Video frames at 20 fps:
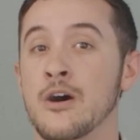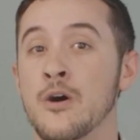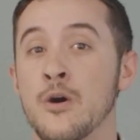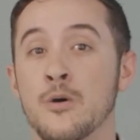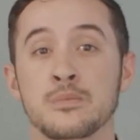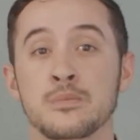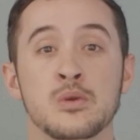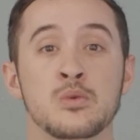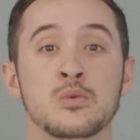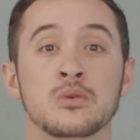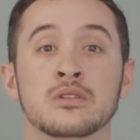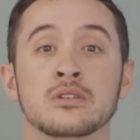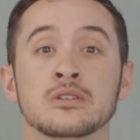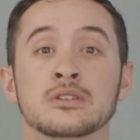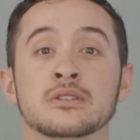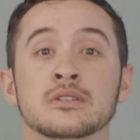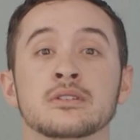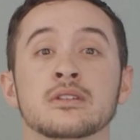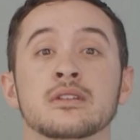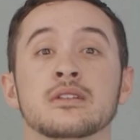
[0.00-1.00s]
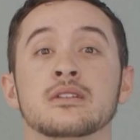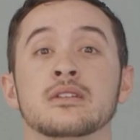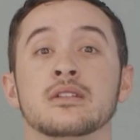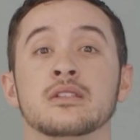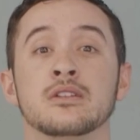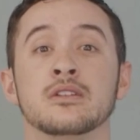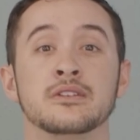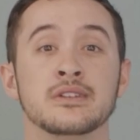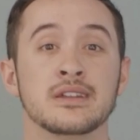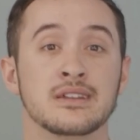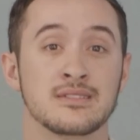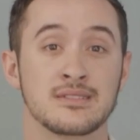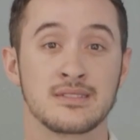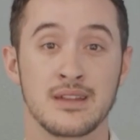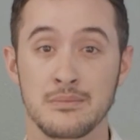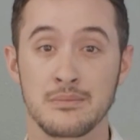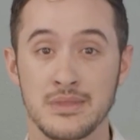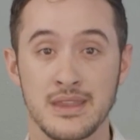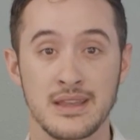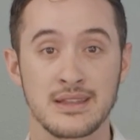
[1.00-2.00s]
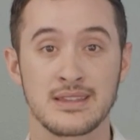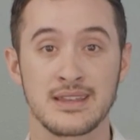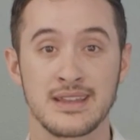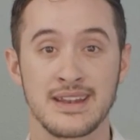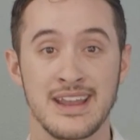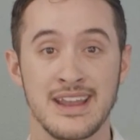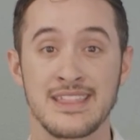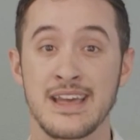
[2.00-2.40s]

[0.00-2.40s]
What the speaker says: hope you were learning something today